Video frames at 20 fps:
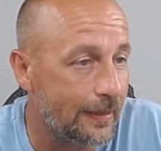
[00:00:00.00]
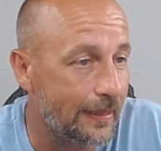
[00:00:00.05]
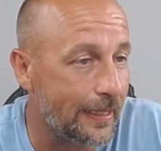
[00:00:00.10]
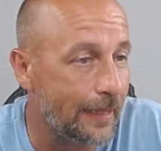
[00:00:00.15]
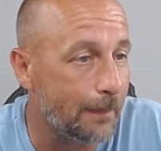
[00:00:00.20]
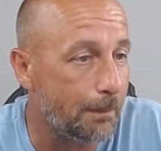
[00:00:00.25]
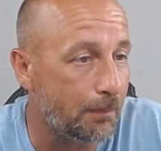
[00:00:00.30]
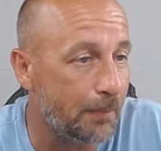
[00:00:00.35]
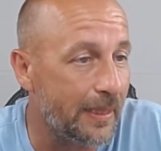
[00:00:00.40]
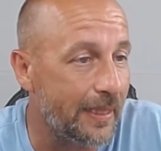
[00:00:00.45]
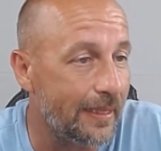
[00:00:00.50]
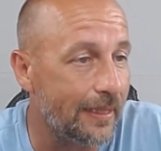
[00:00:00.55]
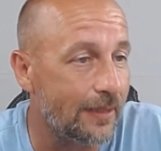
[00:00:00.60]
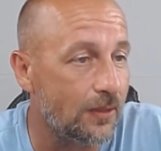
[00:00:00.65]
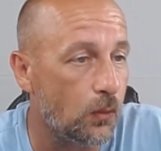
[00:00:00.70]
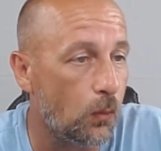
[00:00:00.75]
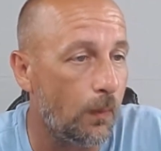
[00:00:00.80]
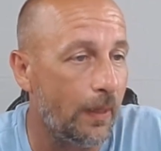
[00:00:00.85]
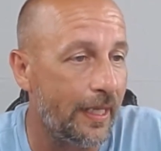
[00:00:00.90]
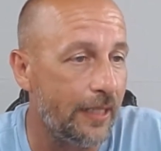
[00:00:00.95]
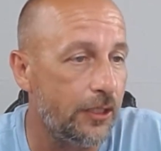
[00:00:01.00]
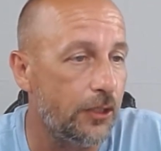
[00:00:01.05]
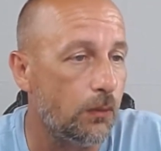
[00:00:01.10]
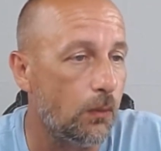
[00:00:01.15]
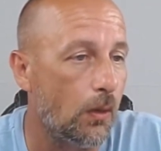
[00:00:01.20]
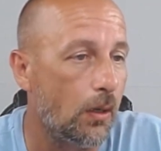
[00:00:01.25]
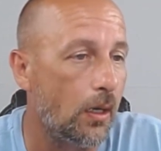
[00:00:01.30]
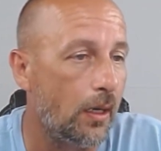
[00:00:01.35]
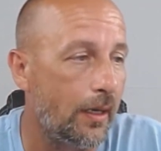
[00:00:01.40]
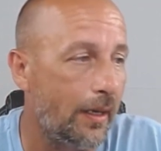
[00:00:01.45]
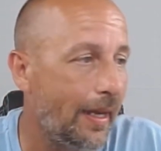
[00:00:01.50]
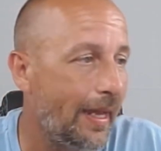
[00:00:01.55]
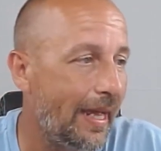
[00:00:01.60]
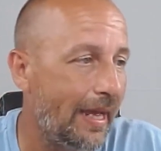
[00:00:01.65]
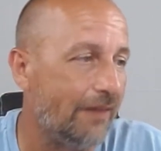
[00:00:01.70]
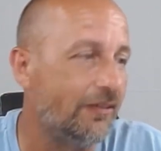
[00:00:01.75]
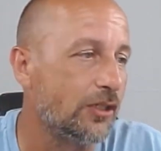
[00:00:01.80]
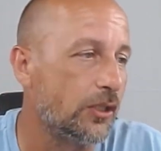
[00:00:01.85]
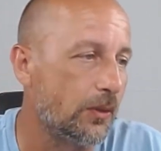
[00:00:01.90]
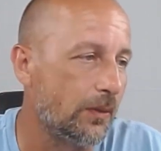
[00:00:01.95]
Keep being the way you are.
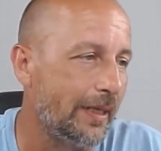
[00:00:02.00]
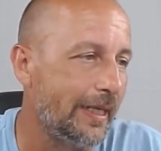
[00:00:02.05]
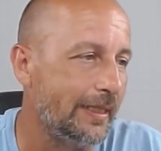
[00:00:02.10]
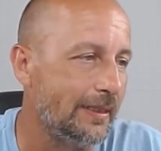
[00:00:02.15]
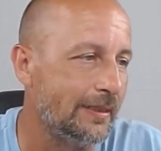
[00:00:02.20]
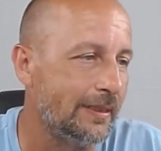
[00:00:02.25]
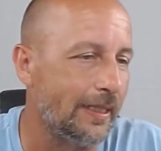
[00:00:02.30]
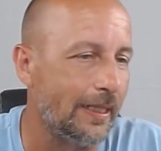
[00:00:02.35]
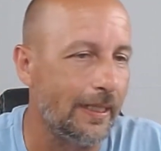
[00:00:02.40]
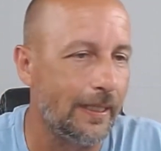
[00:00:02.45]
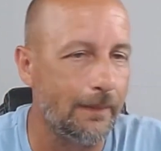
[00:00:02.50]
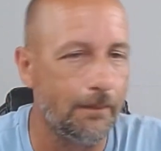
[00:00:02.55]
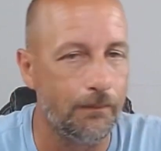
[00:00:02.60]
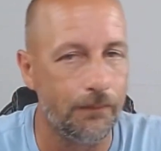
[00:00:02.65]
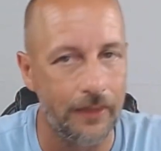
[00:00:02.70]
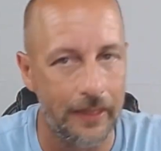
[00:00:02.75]
Have a great day.